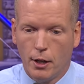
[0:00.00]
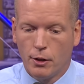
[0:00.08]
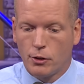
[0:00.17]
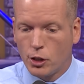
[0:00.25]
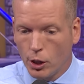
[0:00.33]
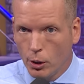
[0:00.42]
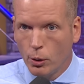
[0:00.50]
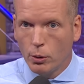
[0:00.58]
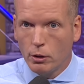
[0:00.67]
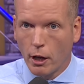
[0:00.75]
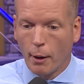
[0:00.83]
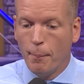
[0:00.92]
Two,
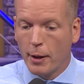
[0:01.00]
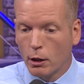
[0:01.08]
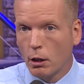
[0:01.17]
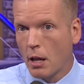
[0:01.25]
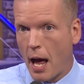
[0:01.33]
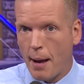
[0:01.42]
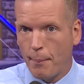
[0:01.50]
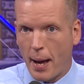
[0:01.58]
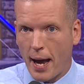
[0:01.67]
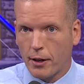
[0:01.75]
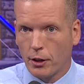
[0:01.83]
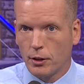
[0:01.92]
their middle
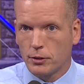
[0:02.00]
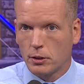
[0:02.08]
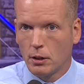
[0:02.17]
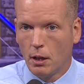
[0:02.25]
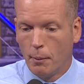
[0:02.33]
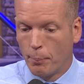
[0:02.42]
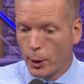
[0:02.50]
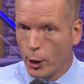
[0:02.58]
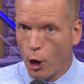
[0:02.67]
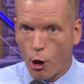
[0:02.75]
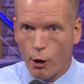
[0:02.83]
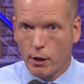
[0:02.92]
linebackers,
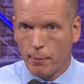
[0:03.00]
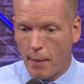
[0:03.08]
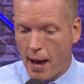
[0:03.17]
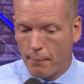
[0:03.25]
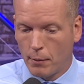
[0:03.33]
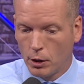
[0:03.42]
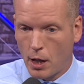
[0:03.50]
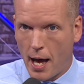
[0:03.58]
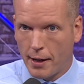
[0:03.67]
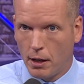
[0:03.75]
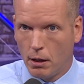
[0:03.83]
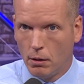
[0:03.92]
Bernard and Matt
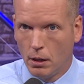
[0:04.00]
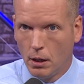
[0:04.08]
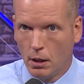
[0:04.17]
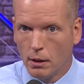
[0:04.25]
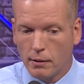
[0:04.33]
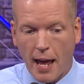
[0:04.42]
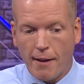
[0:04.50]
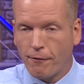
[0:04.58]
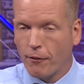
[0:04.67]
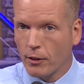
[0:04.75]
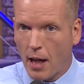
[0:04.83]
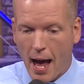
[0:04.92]
Milano, they
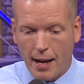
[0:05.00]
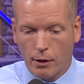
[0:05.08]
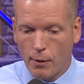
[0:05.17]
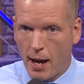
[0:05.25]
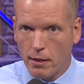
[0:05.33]
fly around